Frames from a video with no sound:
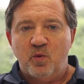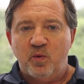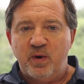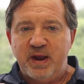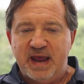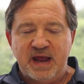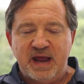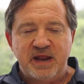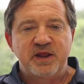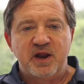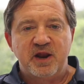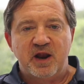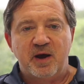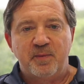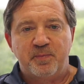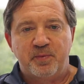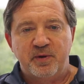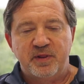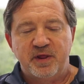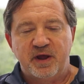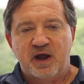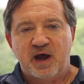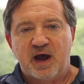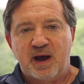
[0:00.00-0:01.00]
We ended up
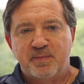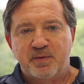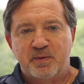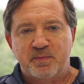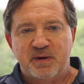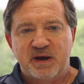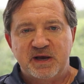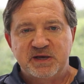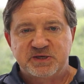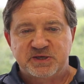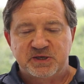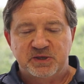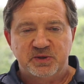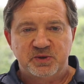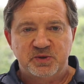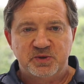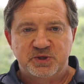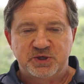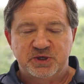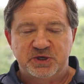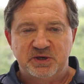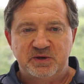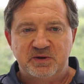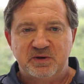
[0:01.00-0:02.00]
with a compromise
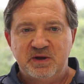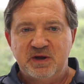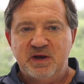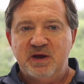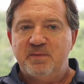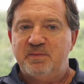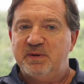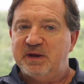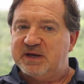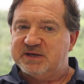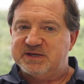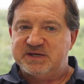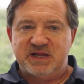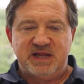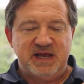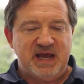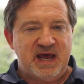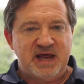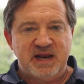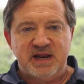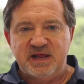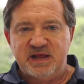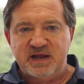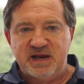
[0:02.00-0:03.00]
solution because at the
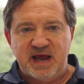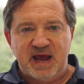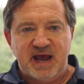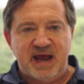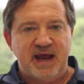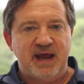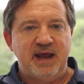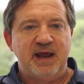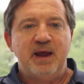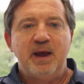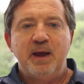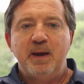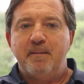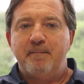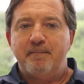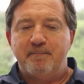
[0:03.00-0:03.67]
end of the day,